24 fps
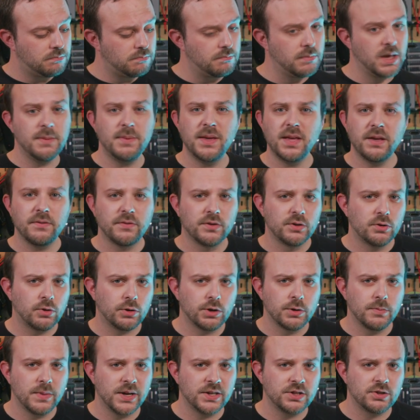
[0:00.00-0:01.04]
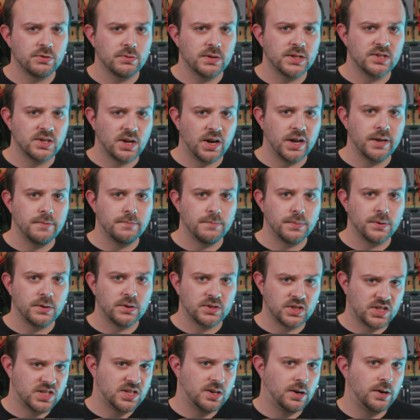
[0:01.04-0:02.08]
maybe even documentary type
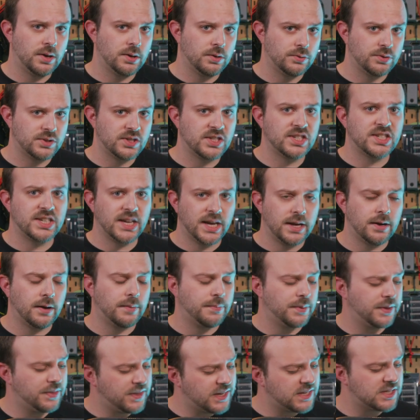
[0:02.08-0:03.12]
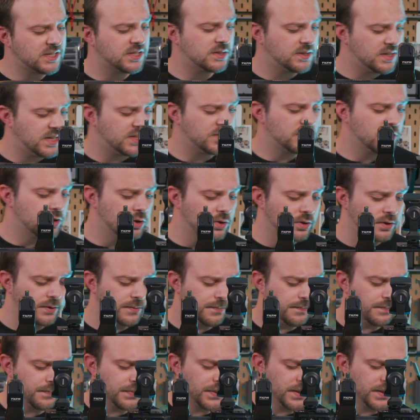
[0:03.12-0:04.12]
style setup, and that's good.